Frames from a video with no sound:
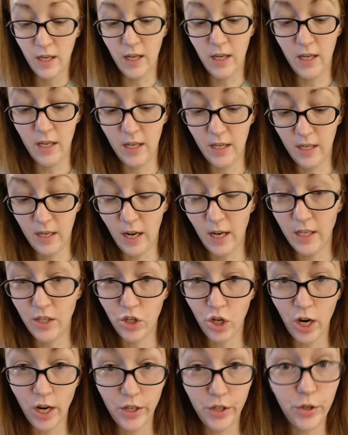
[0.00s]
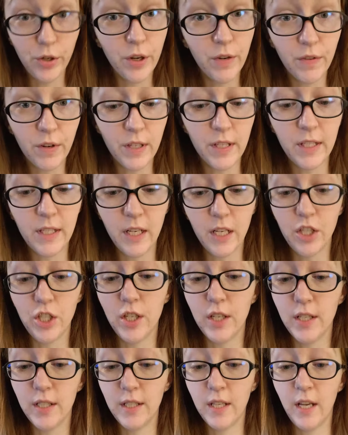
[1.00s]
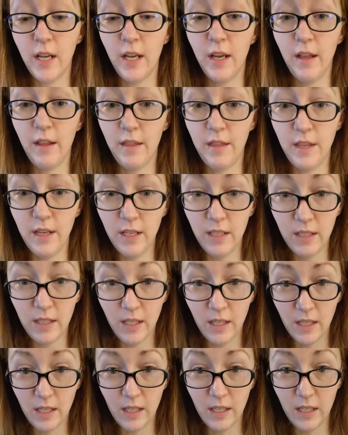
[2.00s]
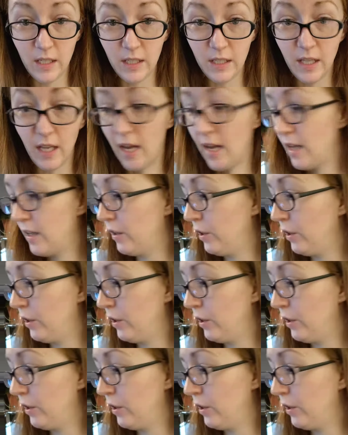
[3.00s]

And I tried 2 different stitches. This is that